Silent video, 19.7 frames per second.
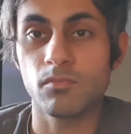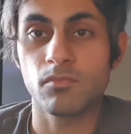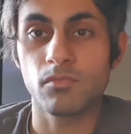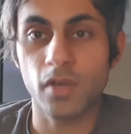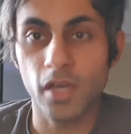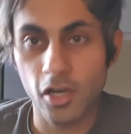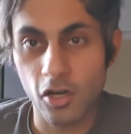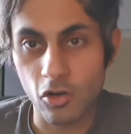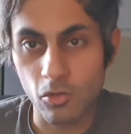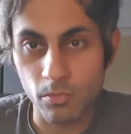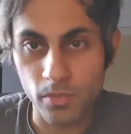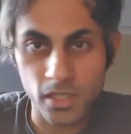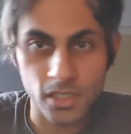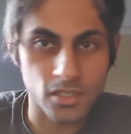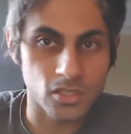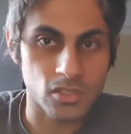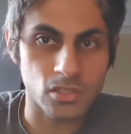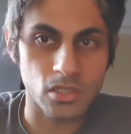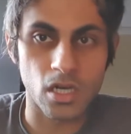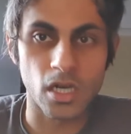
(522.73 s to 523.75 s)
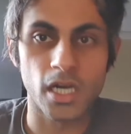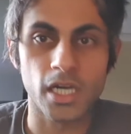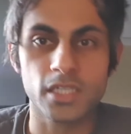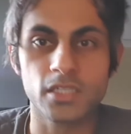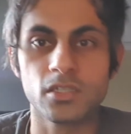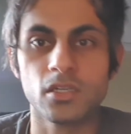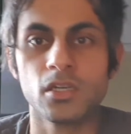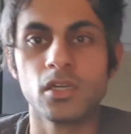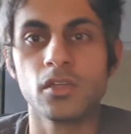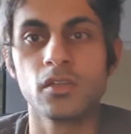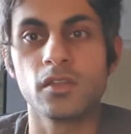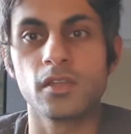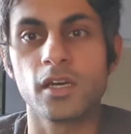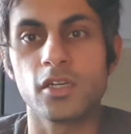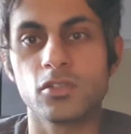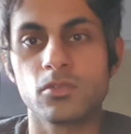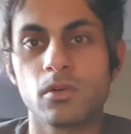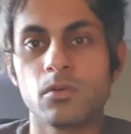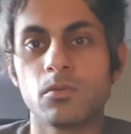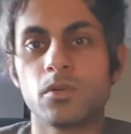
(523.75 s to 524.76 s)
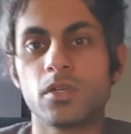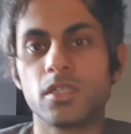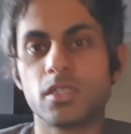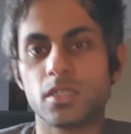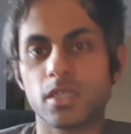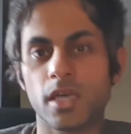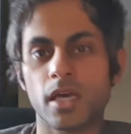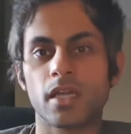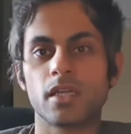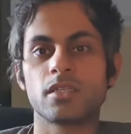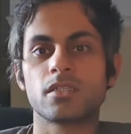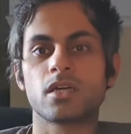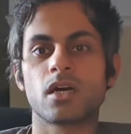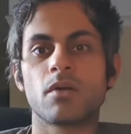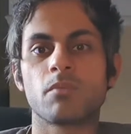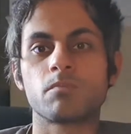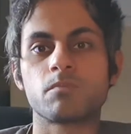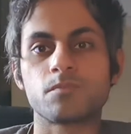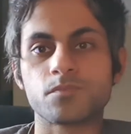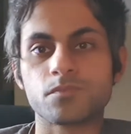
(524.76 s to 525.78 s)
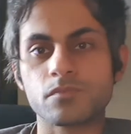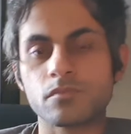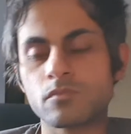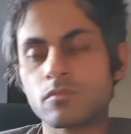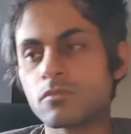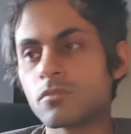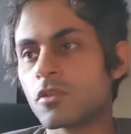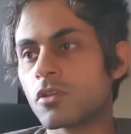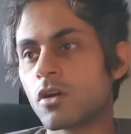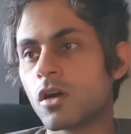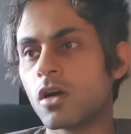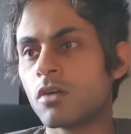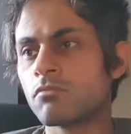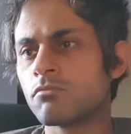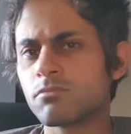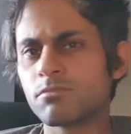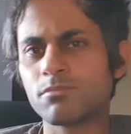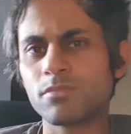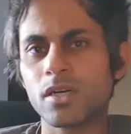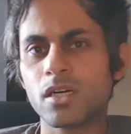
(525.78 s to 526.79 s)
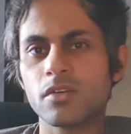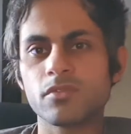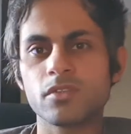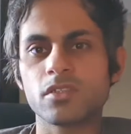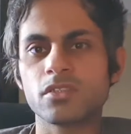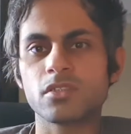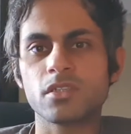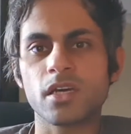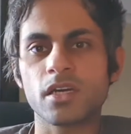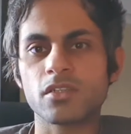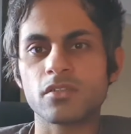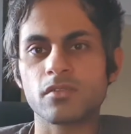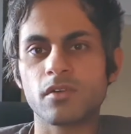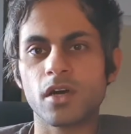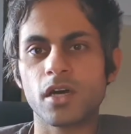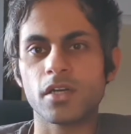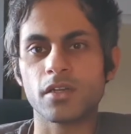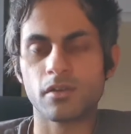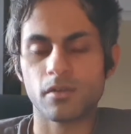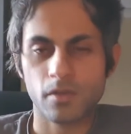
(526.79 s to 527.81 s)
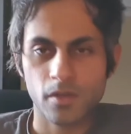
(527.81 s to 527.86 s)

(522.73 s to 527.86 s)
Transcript: helped me decide that's where I wanted to get it done. I'm perfectly satisfied.